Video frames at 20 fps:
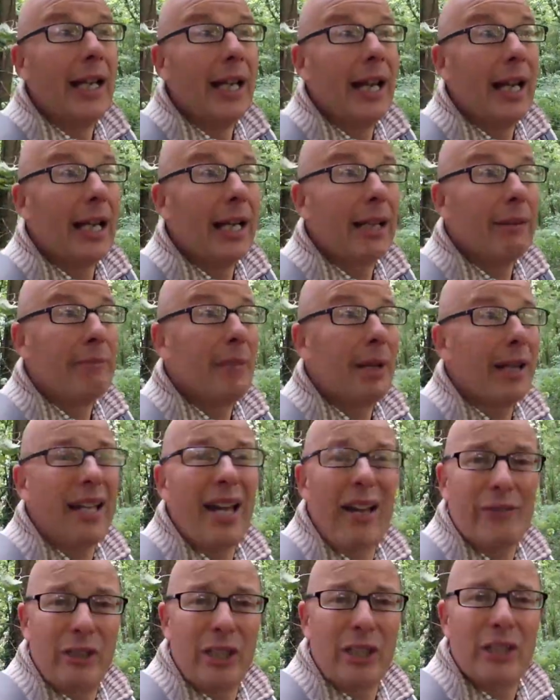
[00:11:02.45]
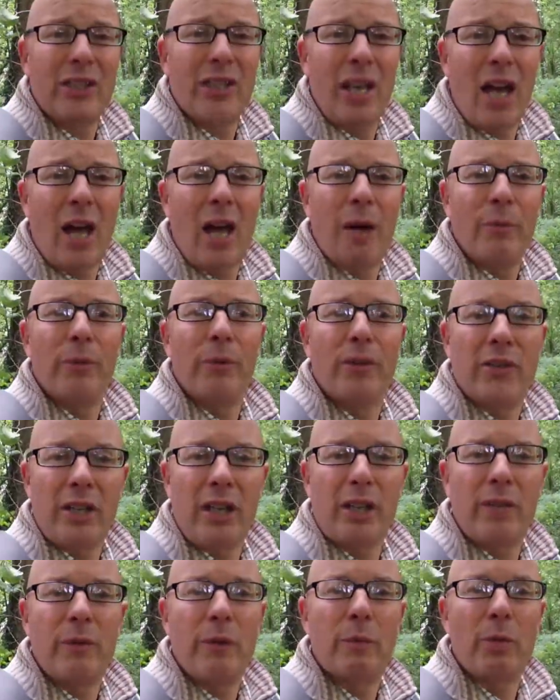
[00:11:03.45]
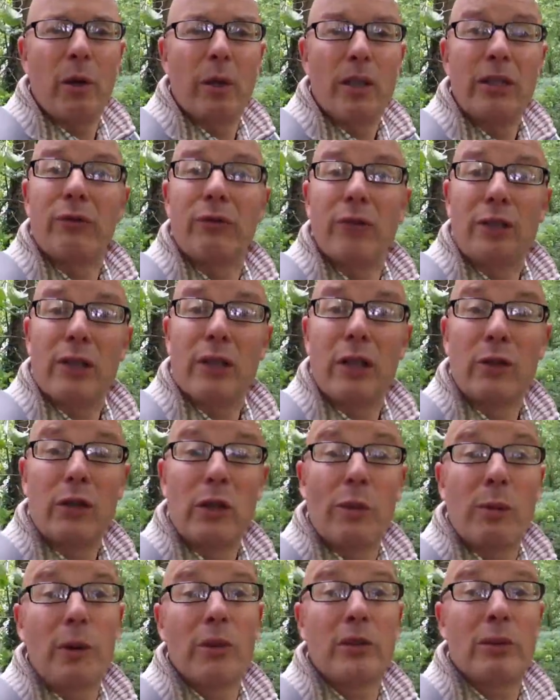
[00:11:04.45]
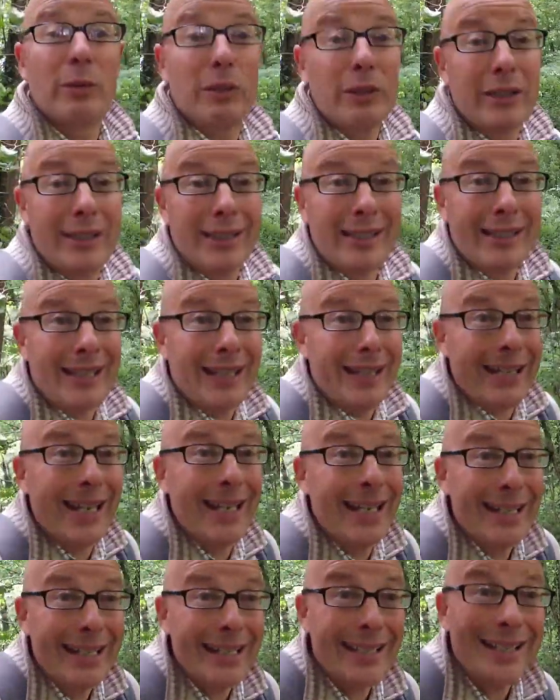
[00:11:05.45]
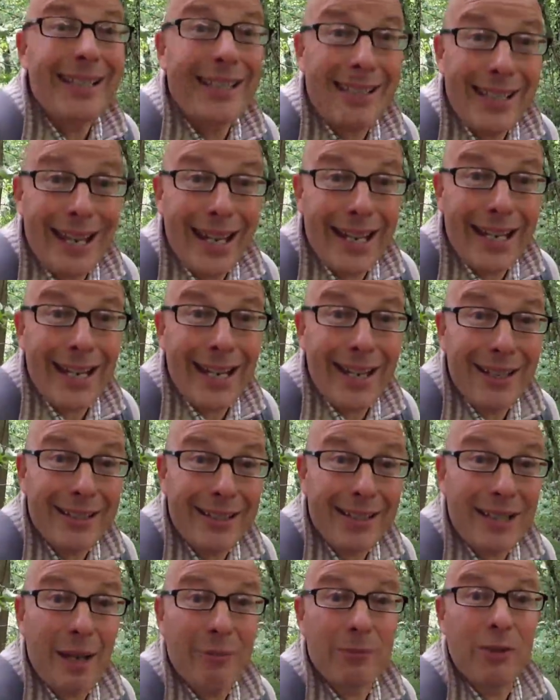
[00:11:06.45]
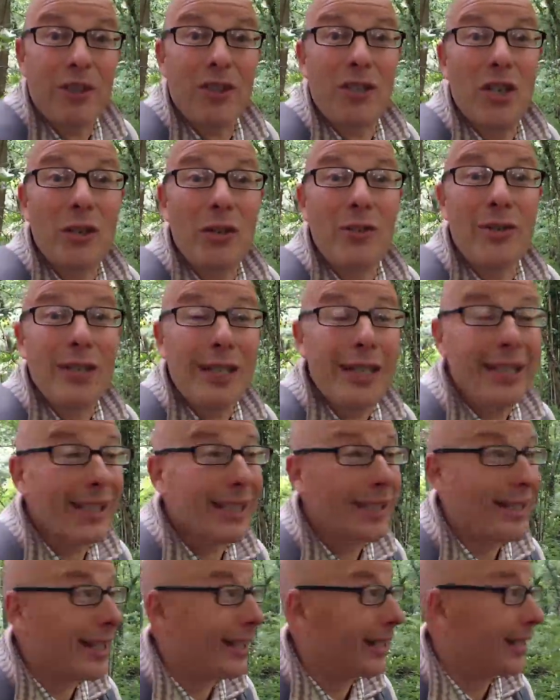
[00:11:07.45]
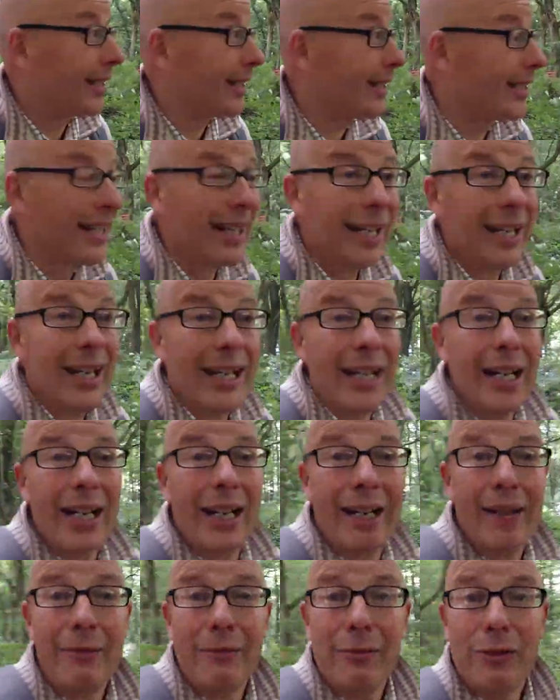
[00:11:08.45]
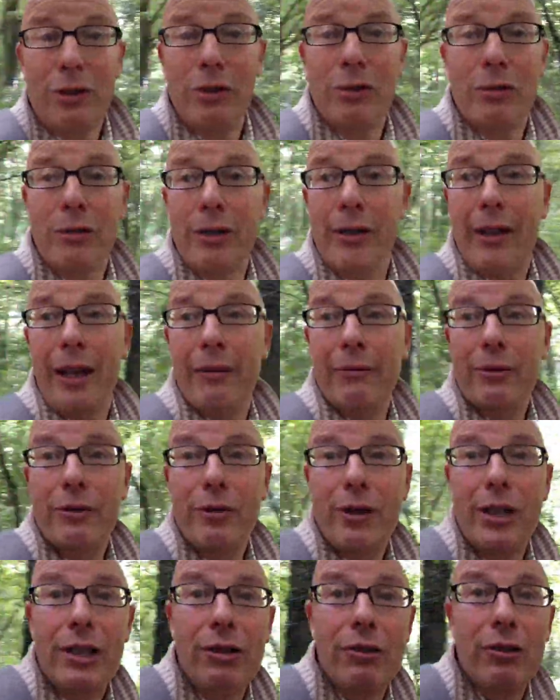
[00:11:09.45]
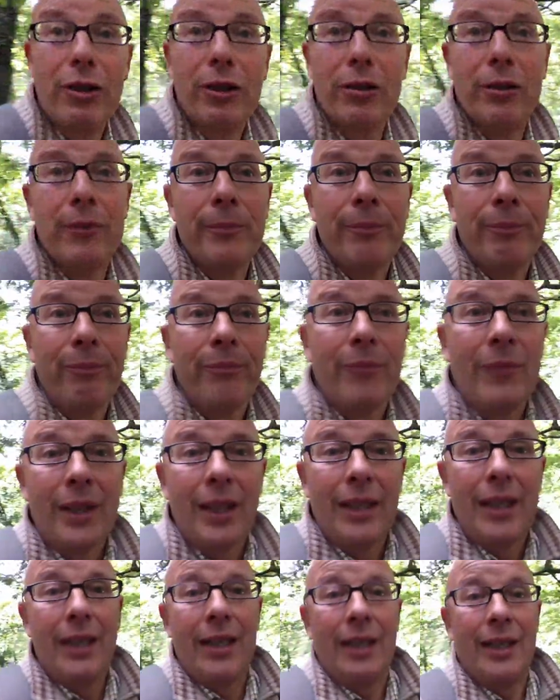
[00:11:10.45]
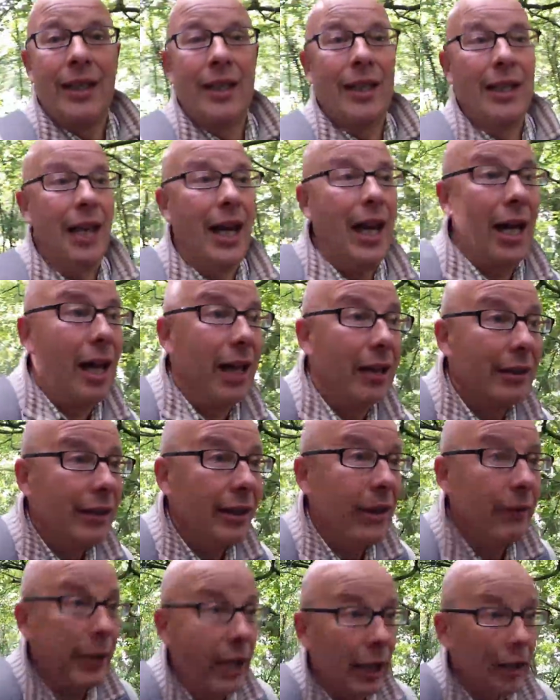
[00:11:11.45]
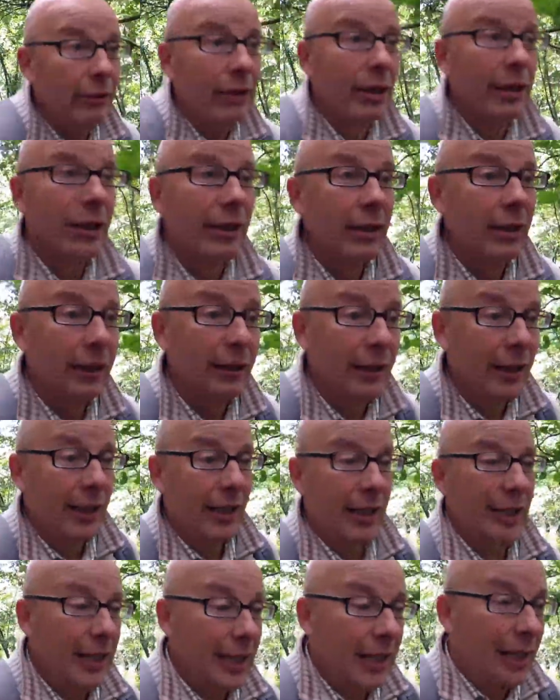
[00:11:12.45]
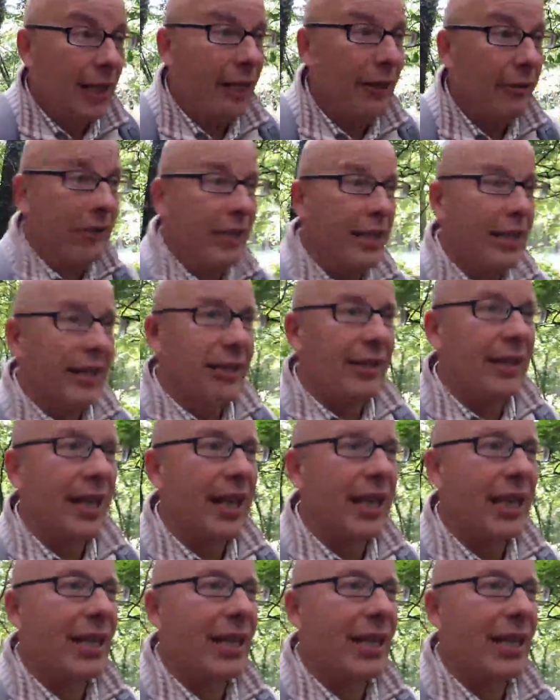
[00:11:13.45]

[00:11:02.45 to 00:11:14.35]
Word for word: Um, covered in tar, preserved the body for as long as possible, and they say it, they say it lasted up to two years like this. I'm not sure that that was really true. Ah, here we go. Here it is.